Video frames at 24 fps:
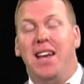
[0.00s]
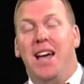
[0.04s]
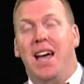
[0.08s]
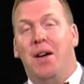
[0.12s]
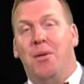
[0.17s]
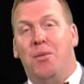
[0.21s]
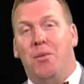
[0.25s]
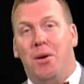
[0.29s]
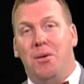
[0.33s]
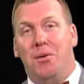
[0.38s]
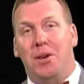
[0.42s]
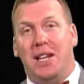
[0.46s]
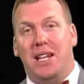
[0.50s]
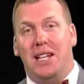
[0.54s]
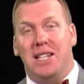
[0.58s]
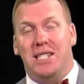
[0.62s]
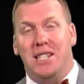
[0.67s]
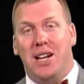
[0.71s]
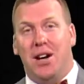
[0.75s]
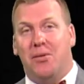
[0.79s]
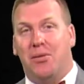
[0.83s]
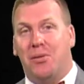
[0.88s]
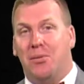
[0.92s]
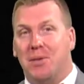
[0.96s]
and what we can
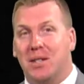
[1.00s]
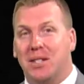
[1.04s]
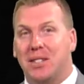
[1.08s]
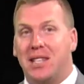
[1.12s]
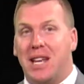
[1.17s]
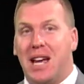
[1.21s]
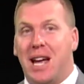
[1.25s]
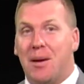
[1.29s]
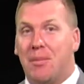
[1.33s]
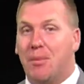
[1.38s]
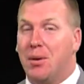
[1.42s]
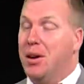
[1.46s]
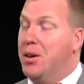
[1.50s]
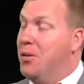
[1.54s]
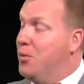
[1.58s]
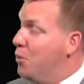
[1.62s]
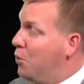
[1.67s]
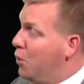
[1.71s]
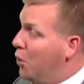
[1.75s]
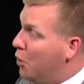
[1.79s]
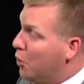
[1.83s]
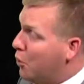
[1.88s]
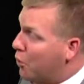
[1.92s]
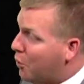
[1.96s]
tell from this camera,
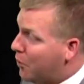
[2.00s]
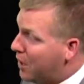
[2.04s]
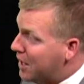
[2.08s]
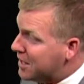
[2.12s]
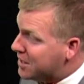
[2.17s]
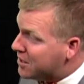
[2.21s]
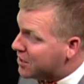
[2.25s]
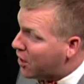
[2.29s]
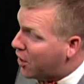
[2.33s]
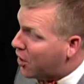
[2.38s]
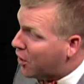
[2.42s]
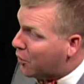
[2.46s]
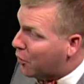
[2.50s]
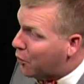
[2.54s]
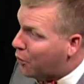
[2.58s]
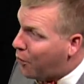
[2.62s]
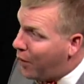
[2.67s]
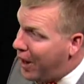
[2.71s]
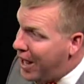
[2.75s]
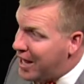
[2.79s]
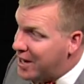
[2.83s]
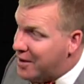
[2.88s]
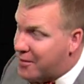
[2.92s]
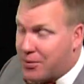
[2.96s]
roadways are
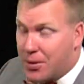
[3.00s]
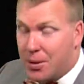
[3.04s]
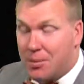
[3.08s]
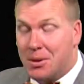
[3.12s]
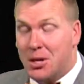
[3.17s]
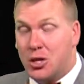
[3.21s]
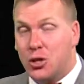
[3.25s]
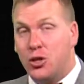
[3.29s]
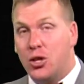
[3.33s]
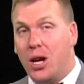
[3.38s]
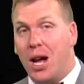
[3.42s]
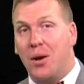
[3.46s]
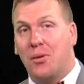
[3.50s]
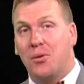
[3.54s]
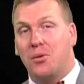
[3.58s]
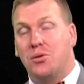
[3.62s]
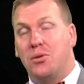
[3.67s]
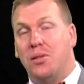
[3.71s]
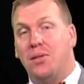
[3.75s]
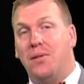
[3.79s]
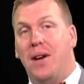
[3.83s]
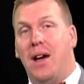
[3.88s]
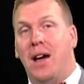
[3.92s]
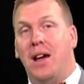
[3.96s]
wet from the
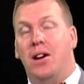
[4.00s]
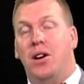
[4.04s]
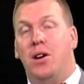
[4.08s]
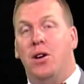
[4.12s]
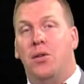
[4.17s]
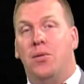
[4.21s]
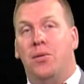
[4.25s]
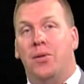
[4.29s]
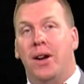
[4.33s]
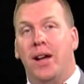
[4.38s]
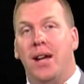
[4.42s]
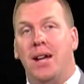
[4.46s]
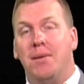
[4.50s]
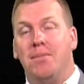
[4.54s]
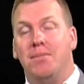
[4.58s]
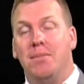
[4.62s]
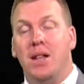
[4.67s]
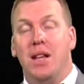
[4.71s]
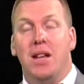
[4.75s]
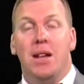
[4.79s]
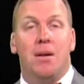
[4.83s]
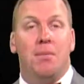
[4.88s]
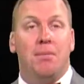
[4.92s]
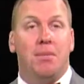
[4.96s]
showers we've had overnight,